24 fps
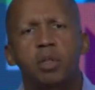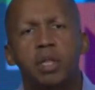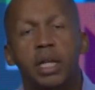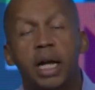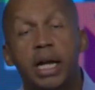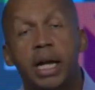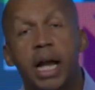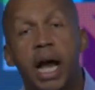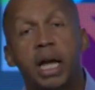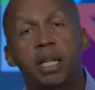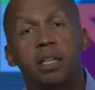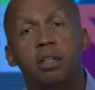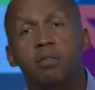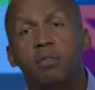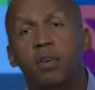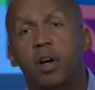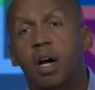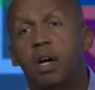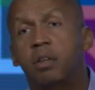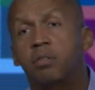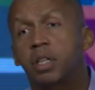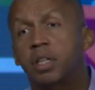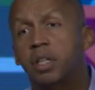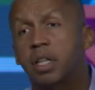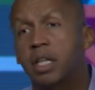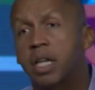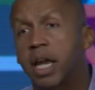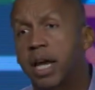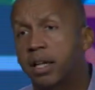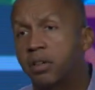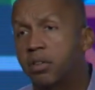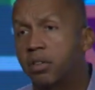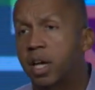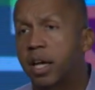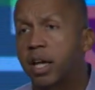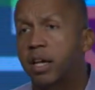And I got involved in the
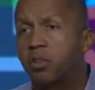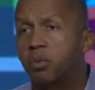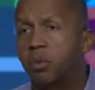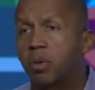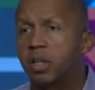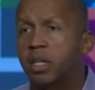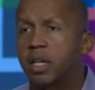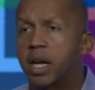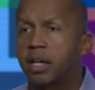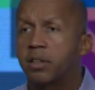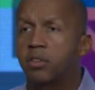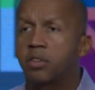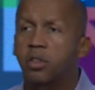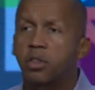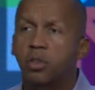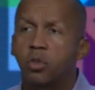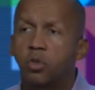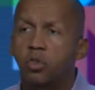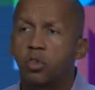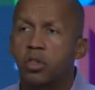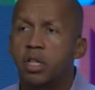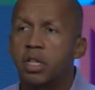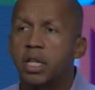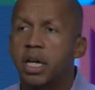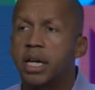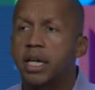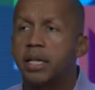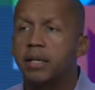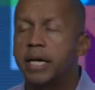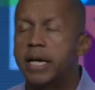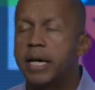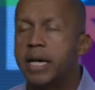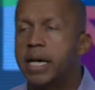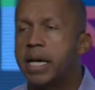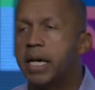next case with an execution date,